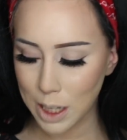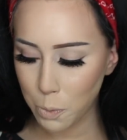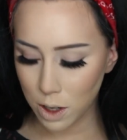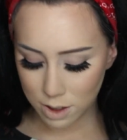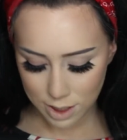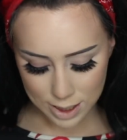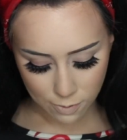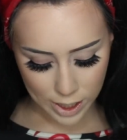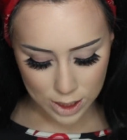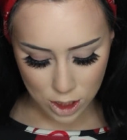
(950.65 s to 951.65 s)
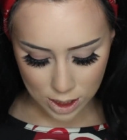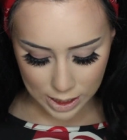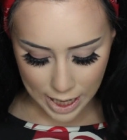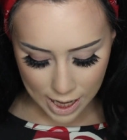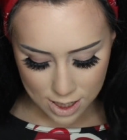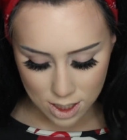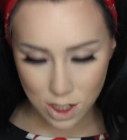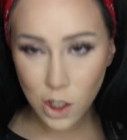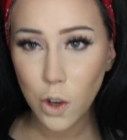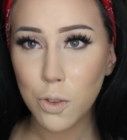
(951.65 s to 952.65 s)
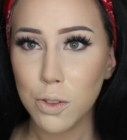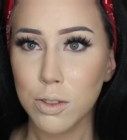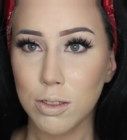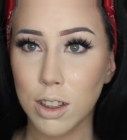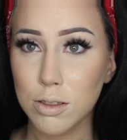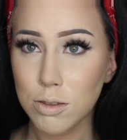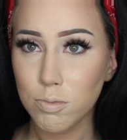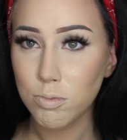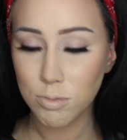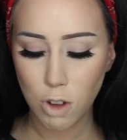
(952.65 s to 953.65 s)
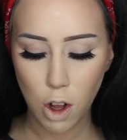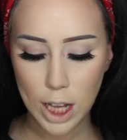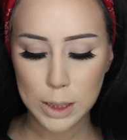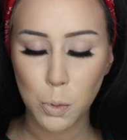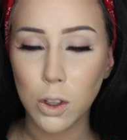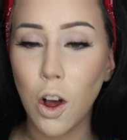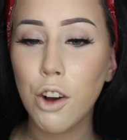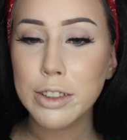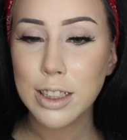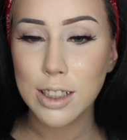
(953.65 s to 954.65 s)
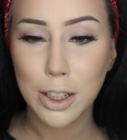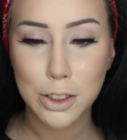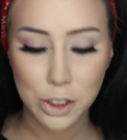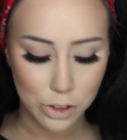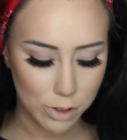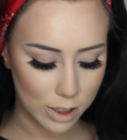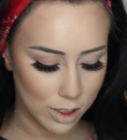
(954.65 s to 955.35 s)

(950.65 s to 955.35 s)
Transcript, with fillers: I want this face to last as long as I need it to.